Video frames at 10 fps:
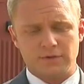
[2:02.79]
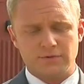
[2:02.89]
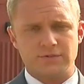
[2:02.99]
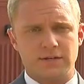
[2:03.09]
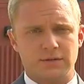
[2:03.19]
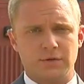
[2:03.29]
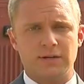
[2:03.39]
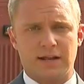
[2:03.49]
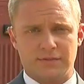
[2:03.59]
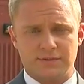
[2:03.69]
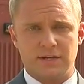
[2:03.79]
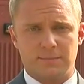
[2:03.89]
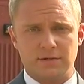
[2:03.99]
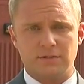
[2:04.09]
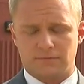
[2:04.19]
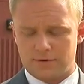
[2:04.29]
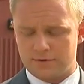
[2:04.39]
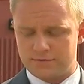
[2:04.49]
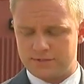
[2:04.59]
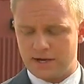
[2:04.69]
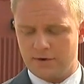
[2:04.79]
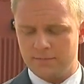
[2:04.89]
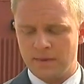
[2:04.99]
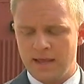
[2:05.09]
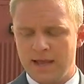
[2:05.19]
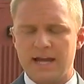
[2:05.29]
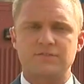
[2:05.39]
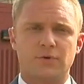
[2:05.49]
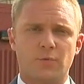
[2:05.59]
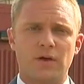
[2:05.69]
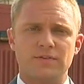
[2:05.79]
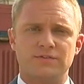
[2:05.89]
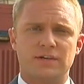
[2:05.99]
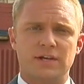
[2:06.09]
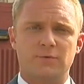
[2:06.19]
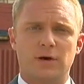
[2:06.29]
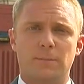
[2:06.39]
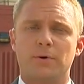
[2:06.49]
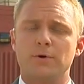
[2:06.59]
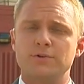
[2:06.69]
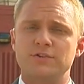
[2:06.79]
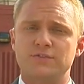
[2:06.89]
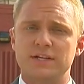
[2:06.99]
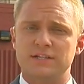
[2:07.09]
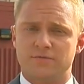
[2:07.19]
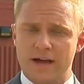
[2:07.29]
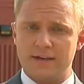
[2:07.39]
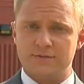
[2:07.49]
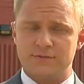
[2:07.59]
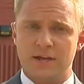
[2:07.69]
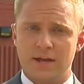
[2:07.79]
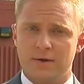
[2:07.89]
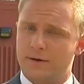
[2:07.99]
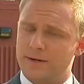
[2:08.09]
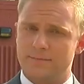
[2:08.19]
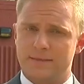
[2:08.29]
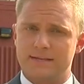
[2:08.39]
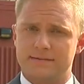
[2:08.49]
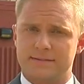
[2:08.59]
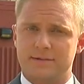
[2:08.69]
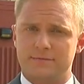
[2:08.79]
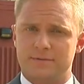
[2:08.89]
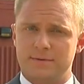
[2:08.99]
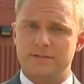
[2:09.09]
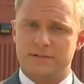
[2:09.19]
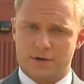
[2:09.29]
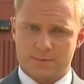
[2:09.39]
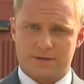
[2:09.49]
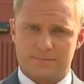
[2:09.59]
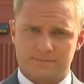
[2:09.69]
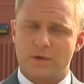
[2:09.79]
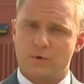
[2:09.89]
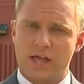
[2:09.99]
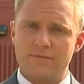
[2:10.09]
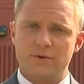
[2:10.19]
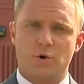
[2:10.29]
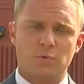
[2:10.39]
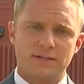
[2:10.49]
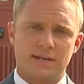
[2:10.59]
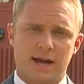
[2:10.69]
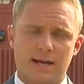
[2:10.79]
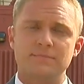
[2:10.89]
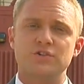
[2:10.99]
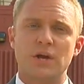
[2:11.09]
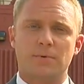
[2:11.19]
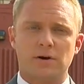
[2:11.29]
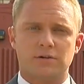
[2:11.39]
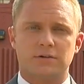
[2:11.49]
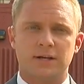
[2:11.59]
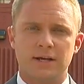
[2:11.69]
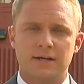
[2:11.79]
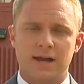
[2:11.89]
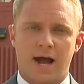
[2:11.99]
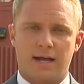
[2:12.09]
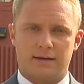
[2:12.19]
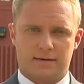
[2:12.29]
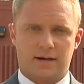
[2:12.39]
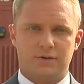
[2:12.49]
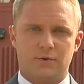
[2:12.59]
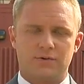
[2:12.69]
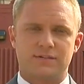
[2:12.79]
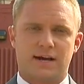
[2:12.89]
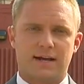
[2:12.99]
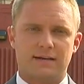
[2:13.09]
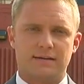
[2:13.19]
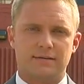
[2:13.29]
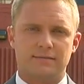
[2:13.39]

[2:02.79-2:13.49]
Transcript: you're interested in looking at the city budget for yourself. As for when the city will purchase these vests, well, that's still to be determined. We're live in Norwood tonight. I'm TJ Parker, 9 on your side.